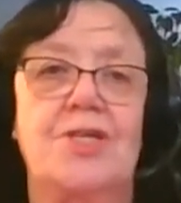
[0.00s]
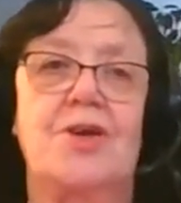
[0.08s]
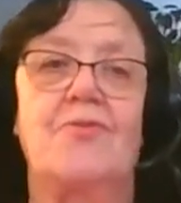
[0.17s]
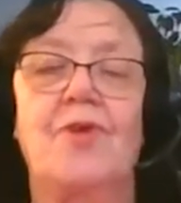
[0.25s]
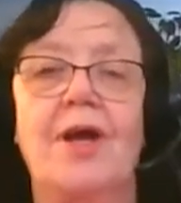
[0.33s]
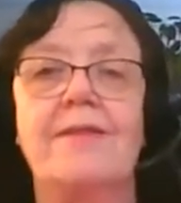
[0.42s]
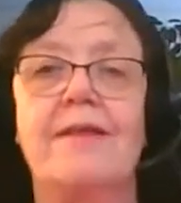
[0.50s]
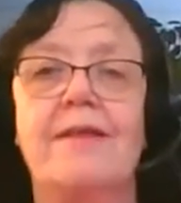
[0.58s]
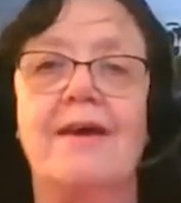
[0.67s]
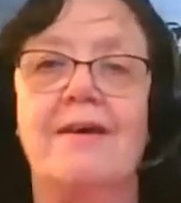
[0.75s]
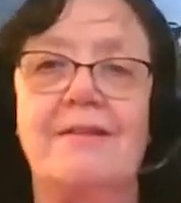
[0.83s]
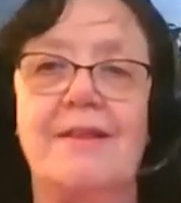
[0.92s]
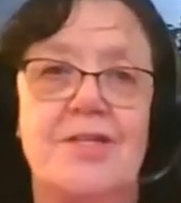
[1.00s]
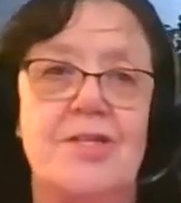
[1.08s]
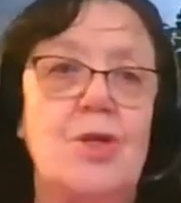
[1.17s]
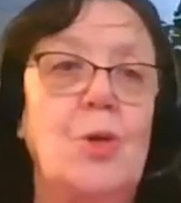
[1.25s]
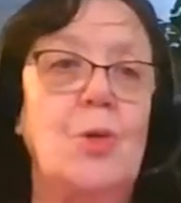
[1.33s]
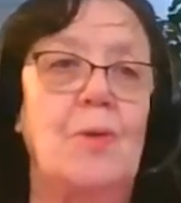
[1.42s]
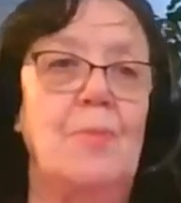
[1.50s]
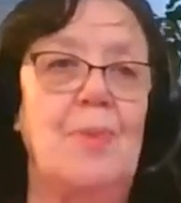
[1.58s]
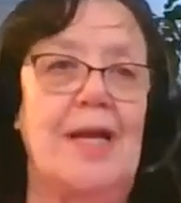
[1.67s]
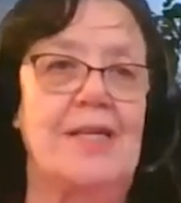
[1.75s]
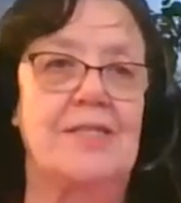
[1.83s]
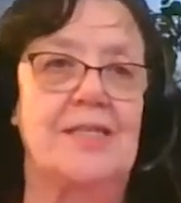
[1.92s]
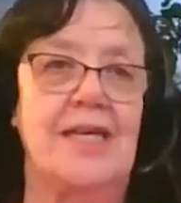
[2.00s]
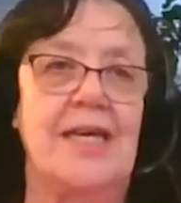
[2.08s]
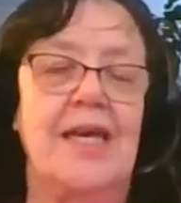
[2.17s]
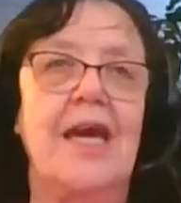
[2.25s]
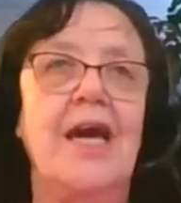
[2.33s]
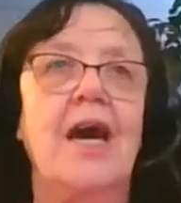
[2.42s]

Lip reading: So right there's new complexity